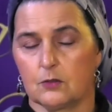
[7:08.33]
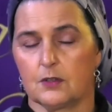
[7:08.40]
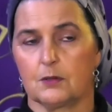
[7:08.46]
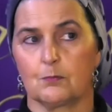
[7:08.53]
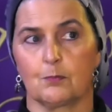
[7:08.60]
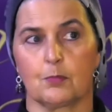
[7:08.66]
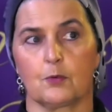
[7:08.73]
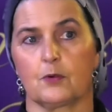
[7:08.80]

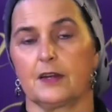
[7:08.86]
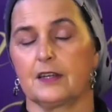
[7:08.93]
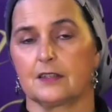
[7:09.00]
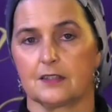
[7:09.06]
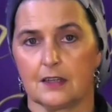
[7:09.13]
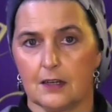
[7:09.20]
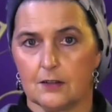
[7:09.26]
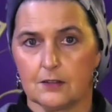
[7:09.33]
It
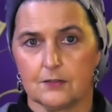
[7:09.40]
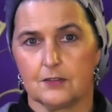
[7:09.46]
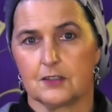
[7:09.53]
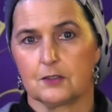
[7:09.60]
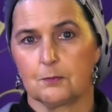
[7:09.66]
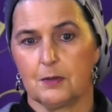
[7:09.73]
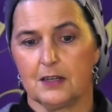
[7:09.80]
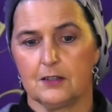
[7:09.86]
breaks out of
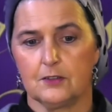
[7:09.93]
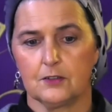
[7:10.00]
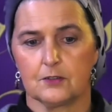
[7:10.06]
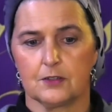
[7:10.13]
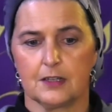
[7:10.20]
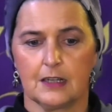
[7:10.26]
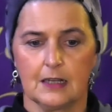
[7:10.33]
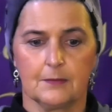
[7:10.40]
its
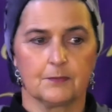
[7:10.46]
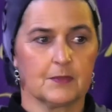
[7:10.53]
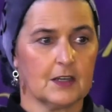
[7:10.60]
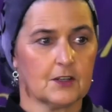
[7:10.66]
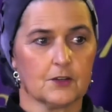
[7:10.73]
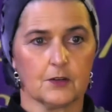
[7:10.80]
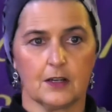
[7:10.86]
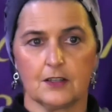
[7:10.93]
boundary
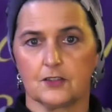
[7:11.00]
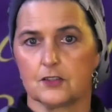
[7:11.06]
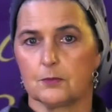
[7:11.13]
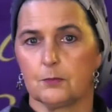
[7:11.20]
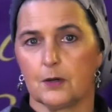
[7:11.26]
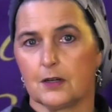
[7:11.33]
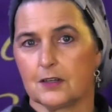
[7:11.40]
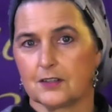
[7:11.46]
and tries to
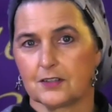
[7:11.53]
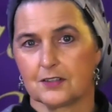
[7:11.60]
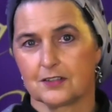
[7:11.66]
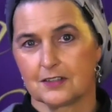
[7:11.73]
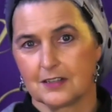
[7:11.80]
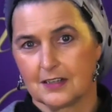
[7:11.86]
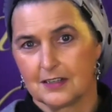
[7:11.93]
boss